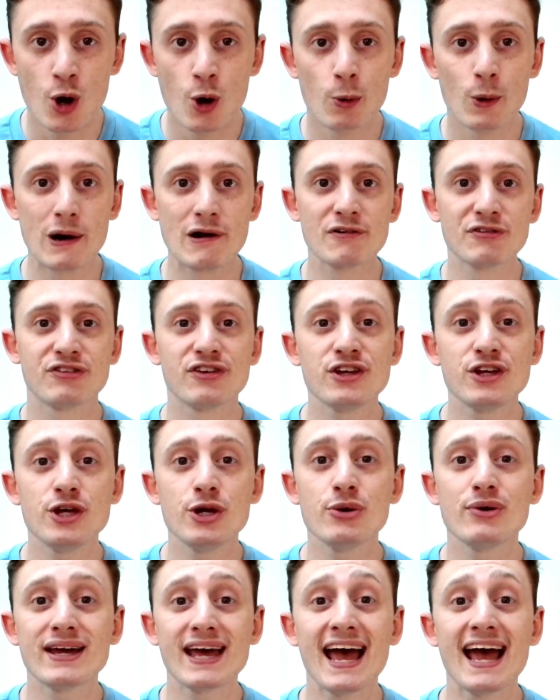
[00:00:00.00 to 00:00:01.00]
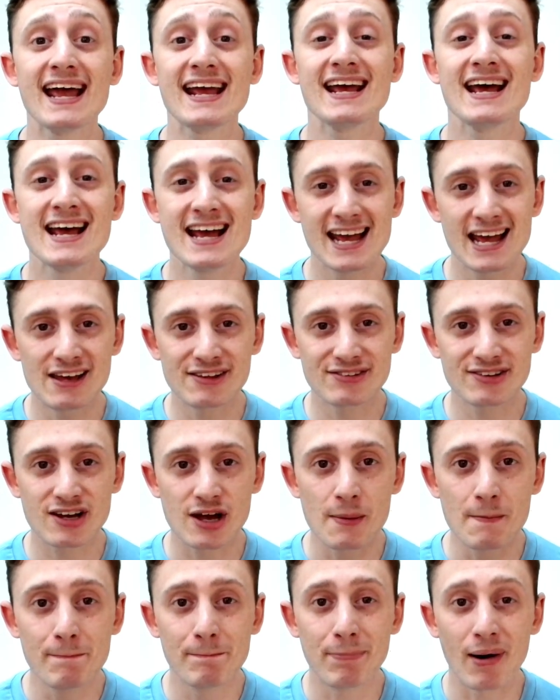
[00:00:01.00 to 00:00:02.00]
whereas the UK is a
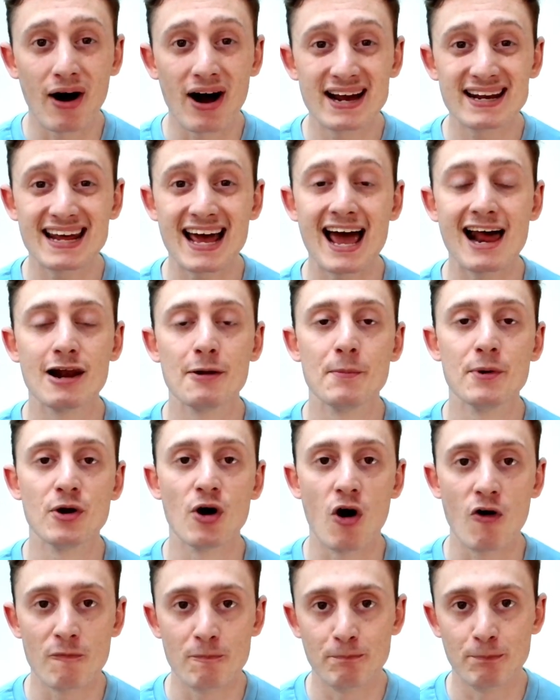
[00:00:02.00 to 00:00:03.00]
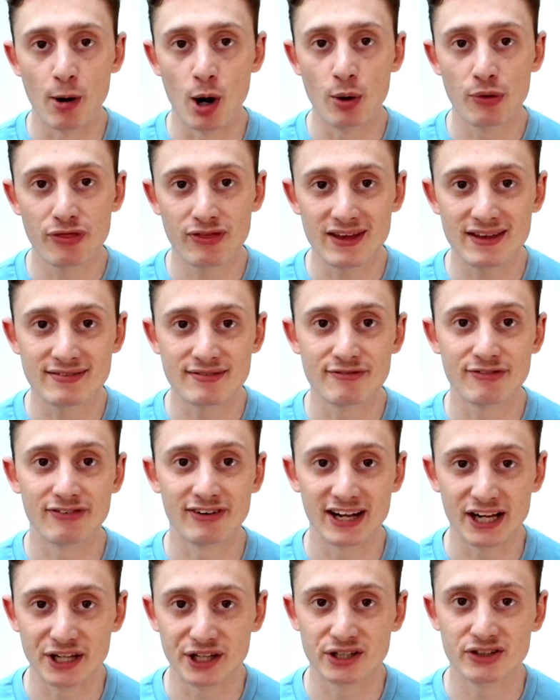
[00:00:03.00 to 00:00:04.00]
combined element of both these
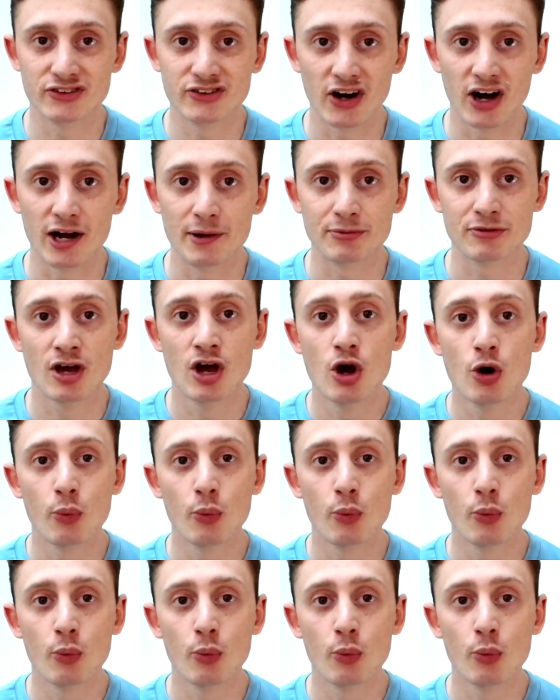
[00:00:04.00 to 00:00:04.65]
inflation types,